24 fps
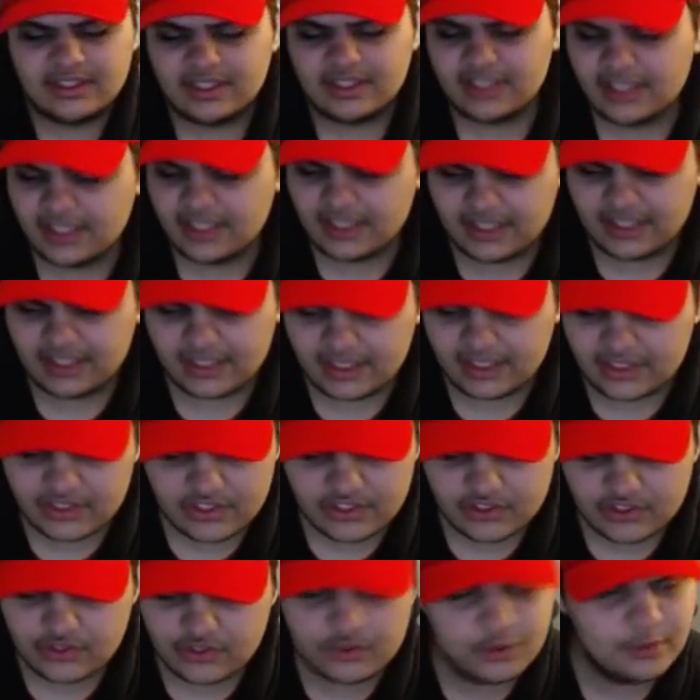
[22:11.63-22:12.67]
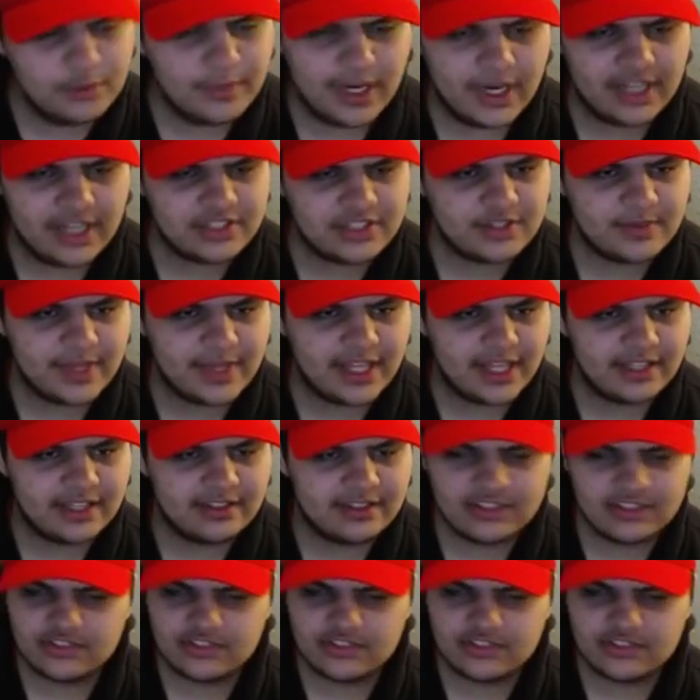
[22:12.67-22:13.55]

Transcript: It's just too much, man.